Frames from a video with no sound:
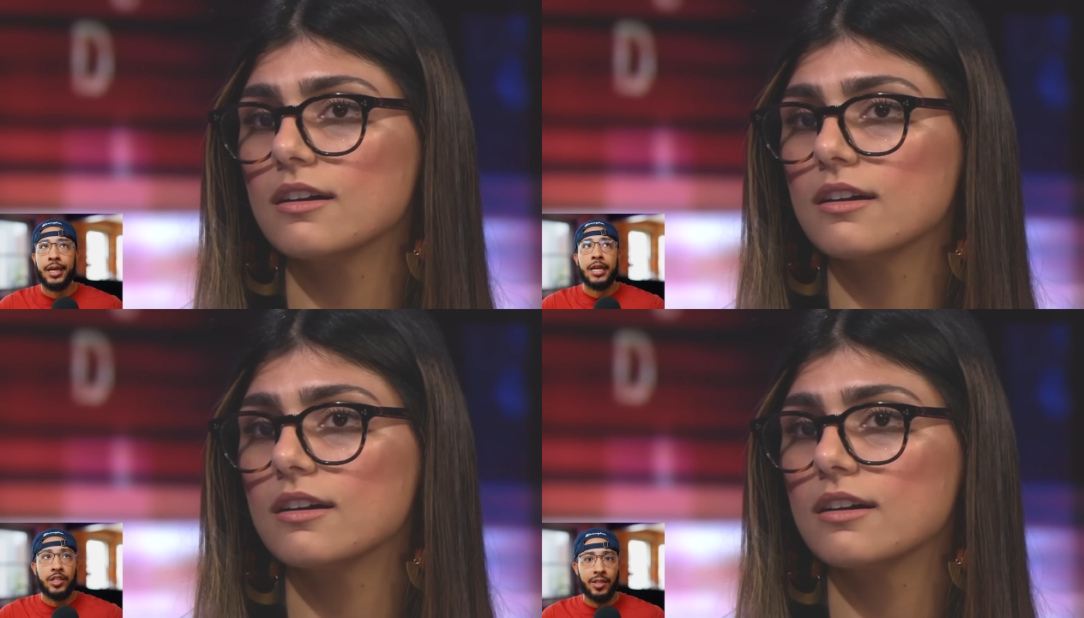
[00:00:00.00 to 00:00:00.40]

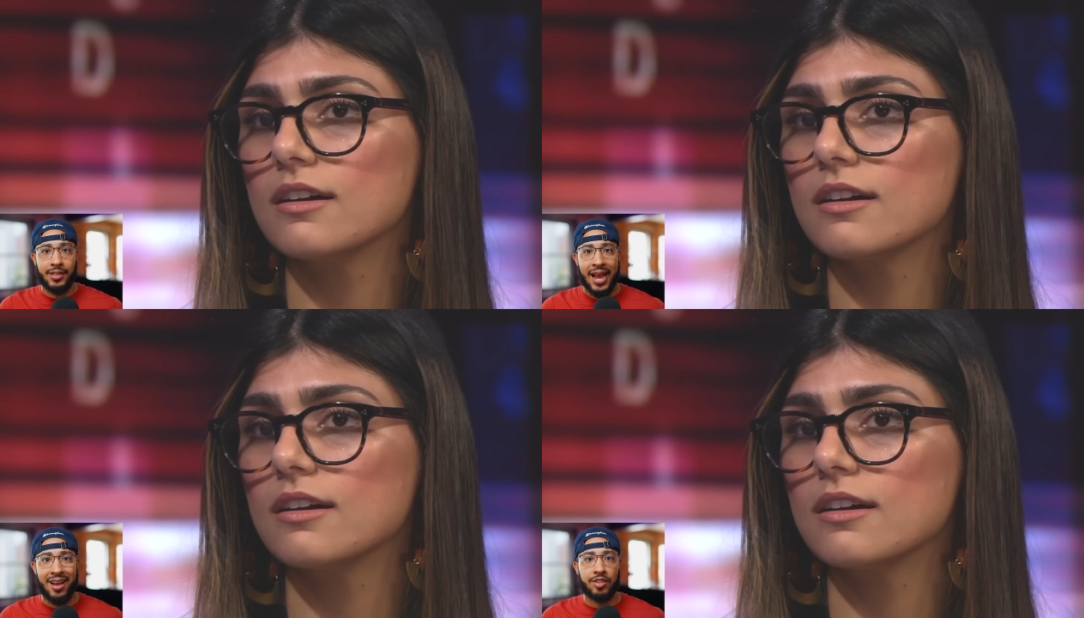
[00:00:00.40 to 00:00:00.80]

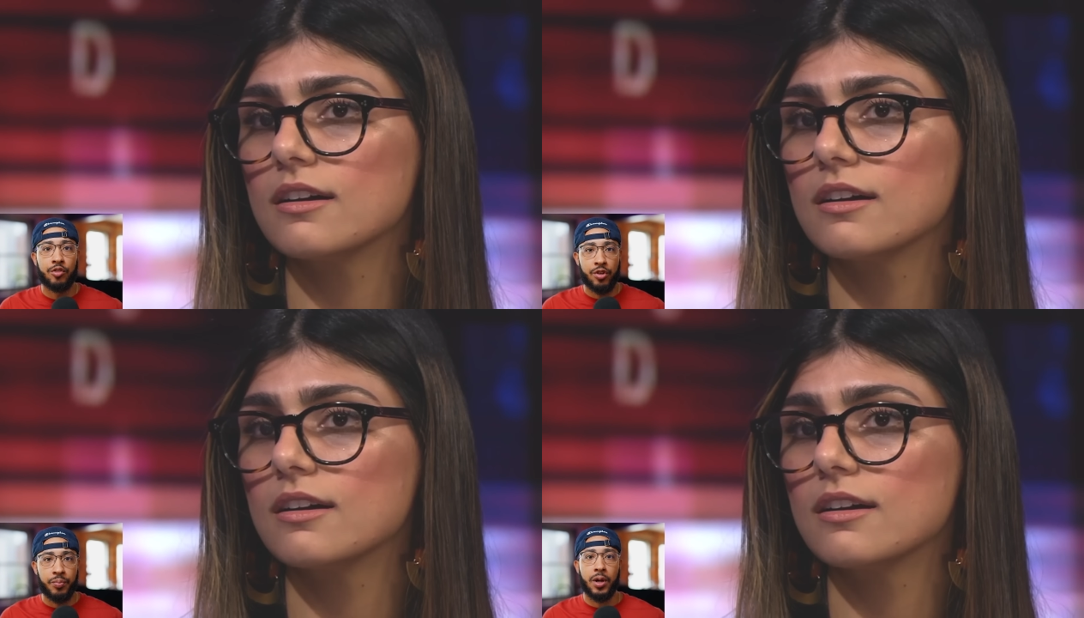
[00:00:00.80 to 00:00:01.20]
Speaker 1: societal
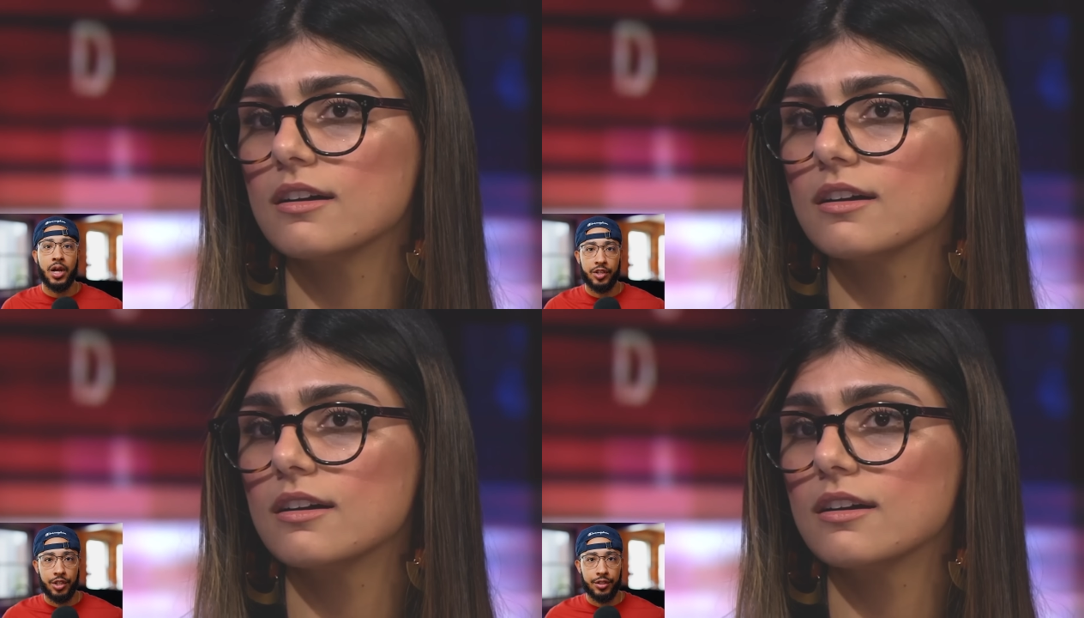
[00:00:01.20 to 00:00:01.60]

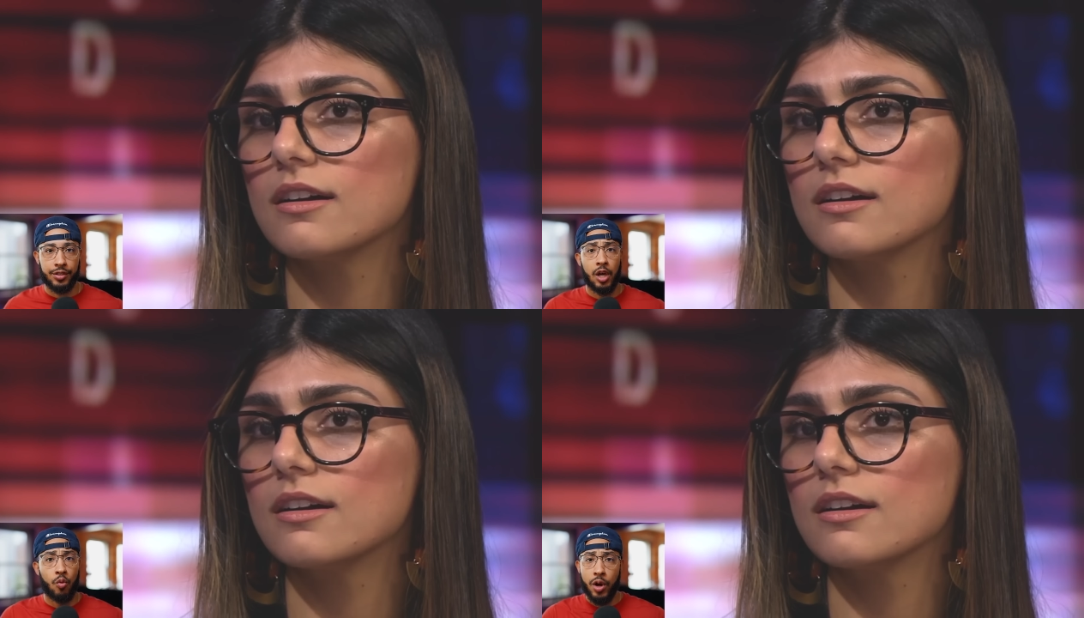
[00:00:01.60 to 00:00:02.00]
repercussions.
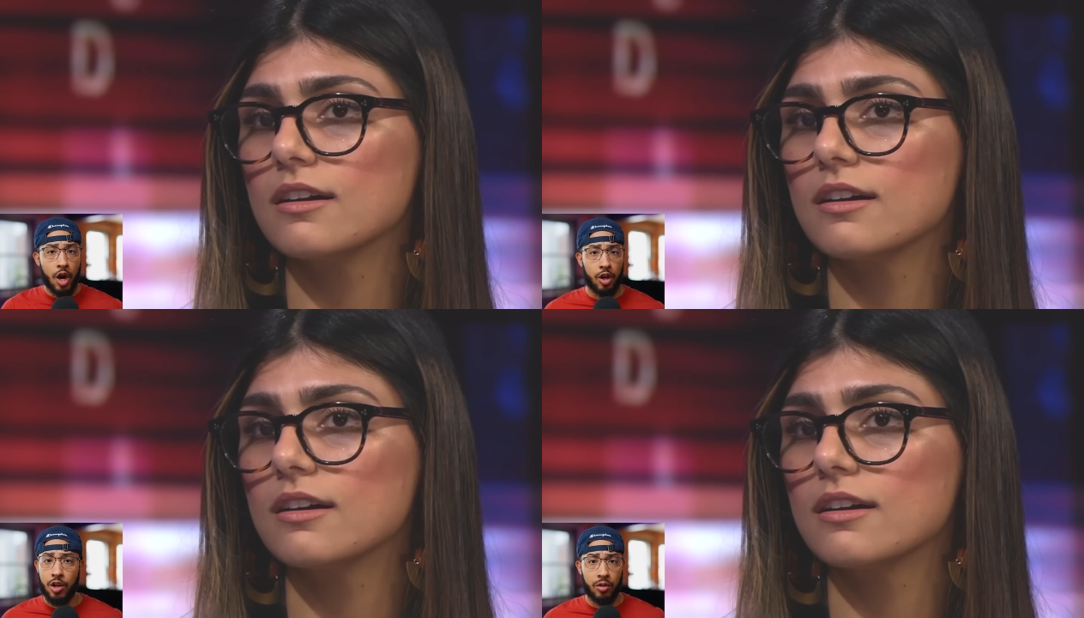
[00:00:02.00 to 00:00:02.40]
We all
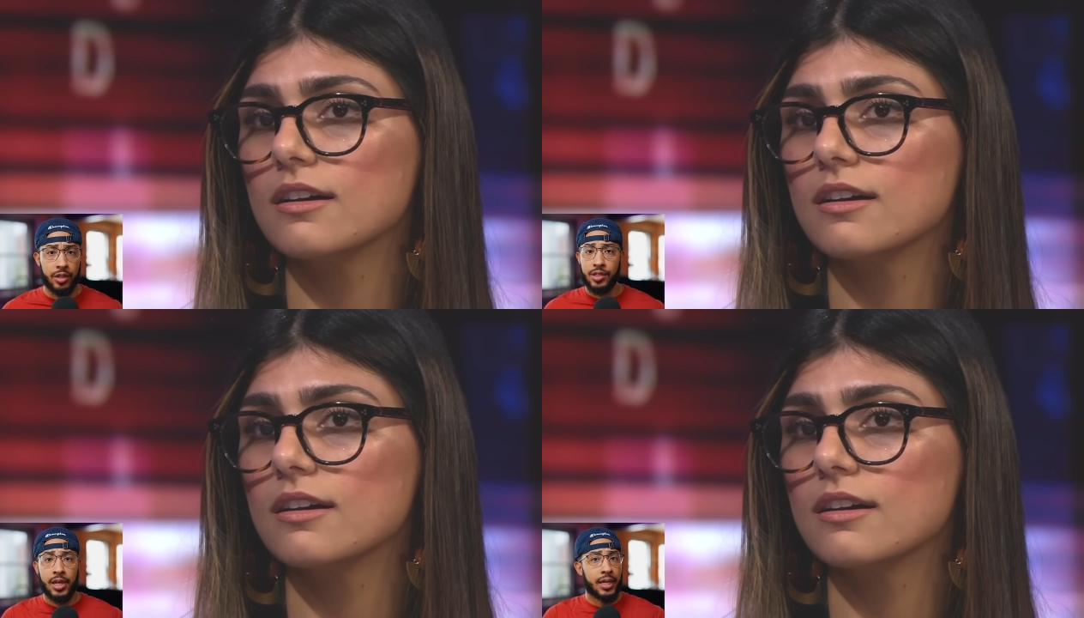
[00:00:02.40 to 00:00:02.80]
know this.
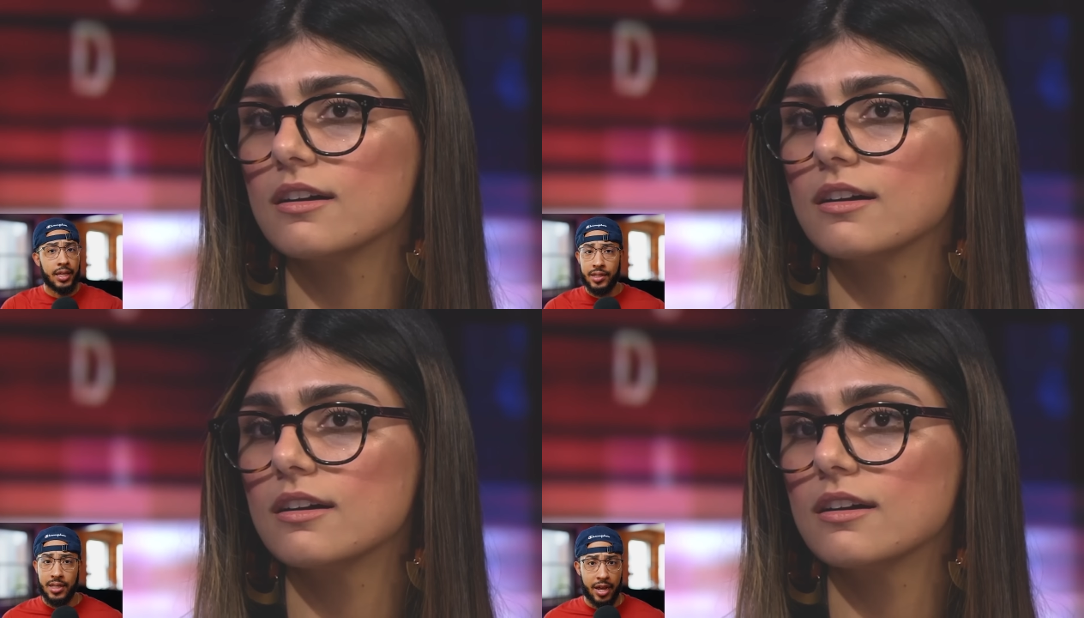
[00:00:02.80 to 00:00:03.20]
This
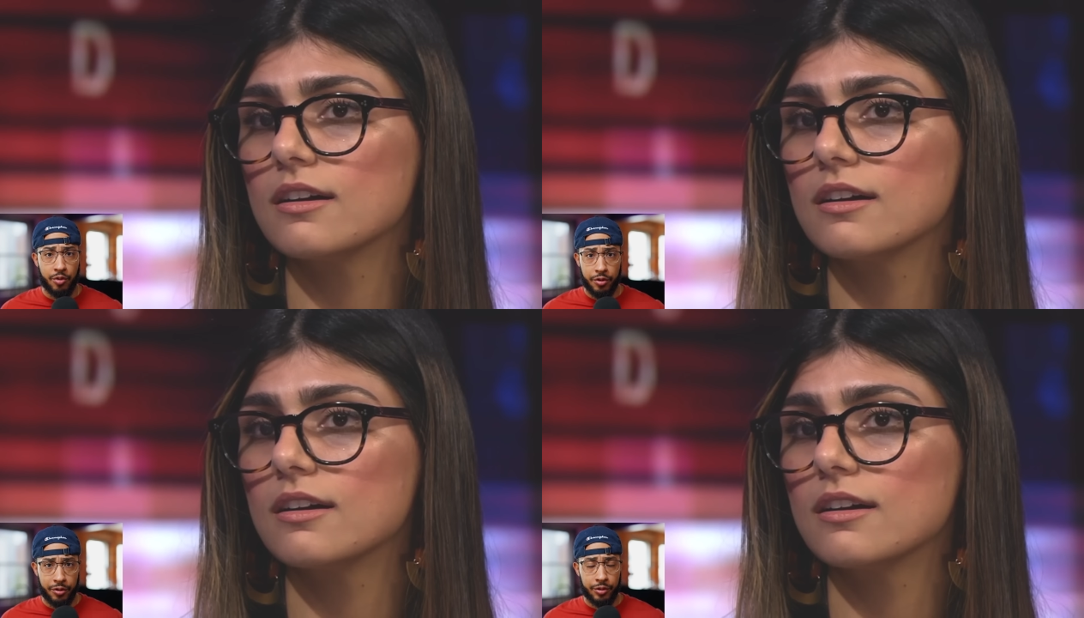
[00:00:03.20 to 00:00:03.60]
is not new
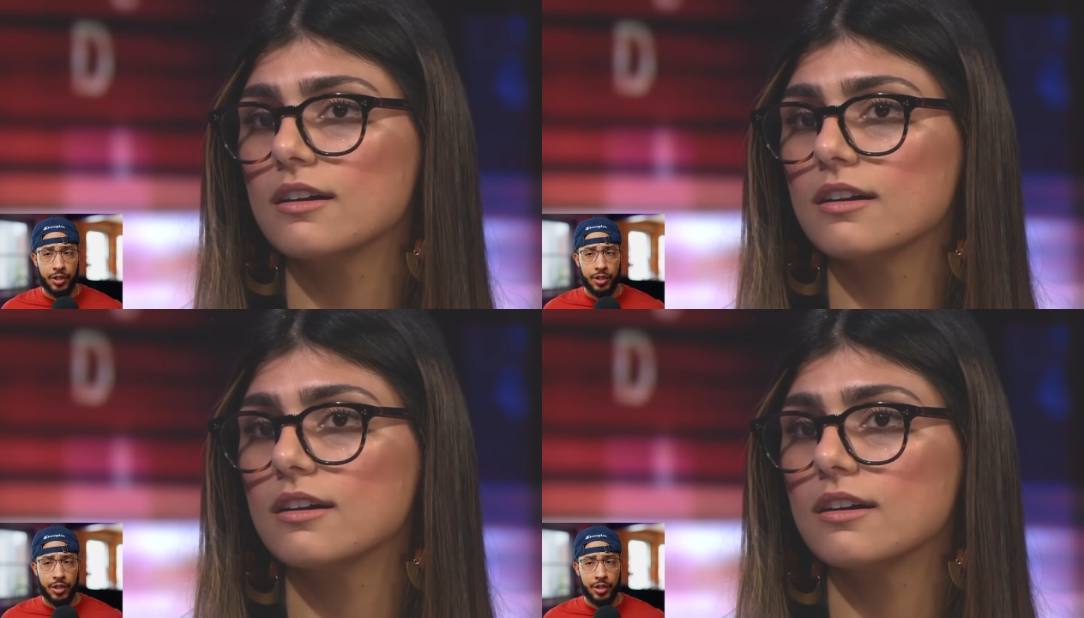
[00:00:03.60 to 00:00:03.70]
news,